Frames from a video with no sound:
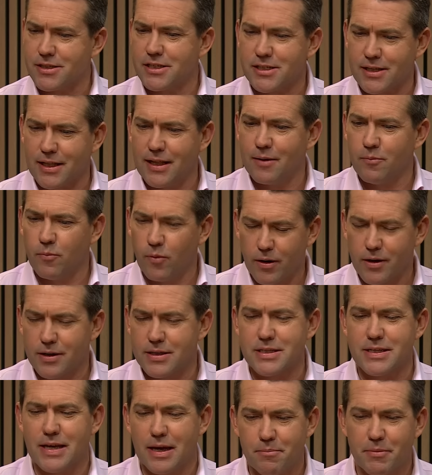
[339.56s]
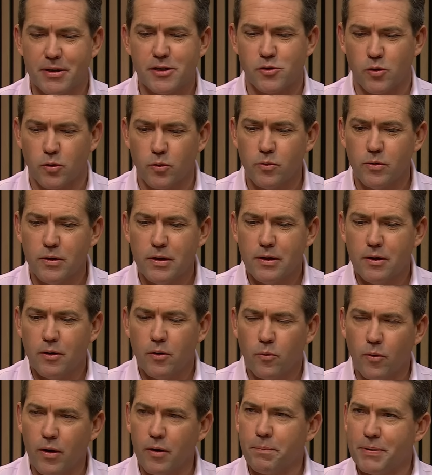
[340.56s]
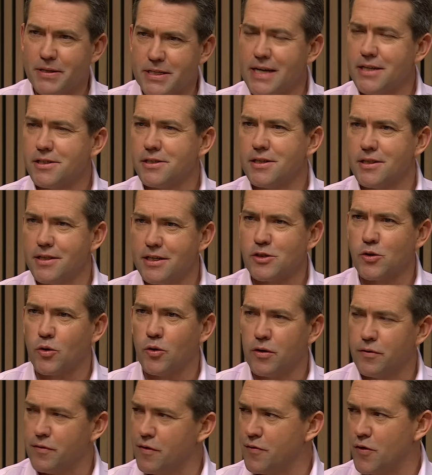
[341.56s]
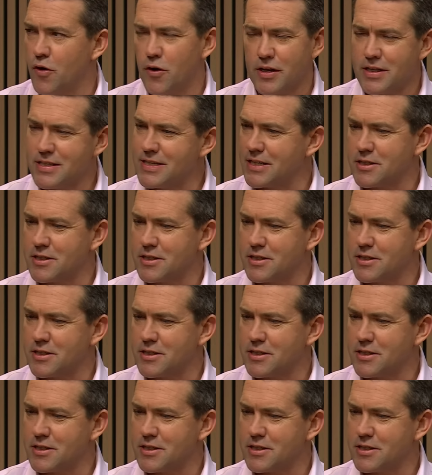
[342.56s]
this club wanted Sam Mitchell, well, potentially this could have averted